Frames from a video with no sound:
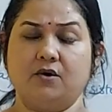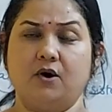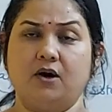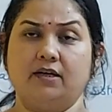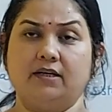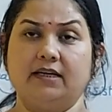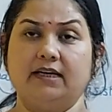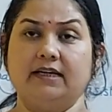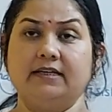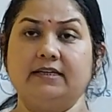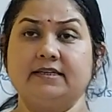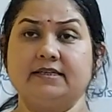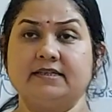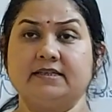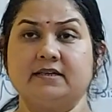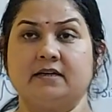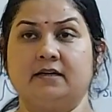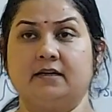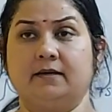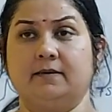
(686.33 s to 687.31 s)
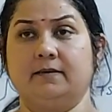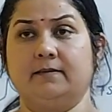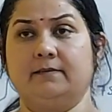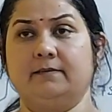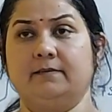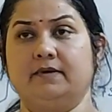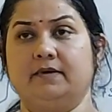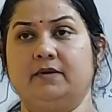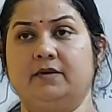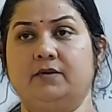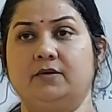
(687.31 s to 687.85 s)
got its
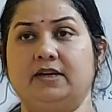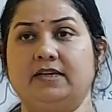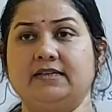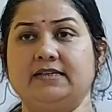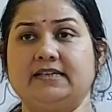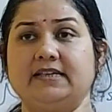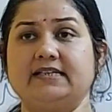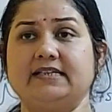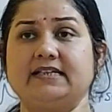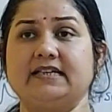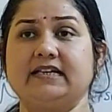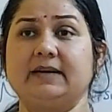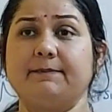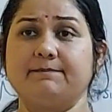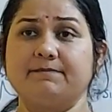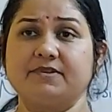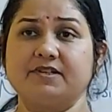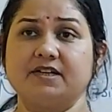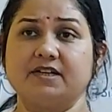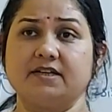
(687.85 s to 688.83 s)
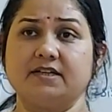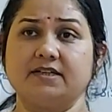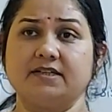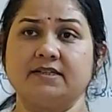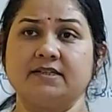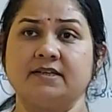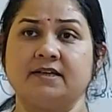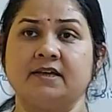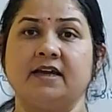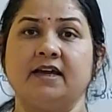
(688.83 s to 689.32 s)
you can say scriptures.